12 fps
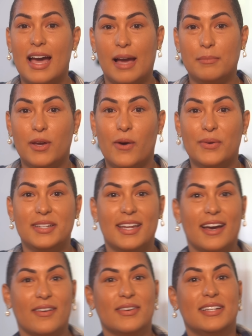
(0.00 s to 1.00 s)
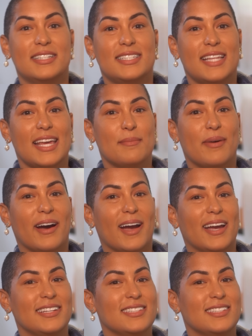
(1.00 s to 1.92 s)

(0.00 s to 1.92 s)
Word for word: I'm going now. Say bye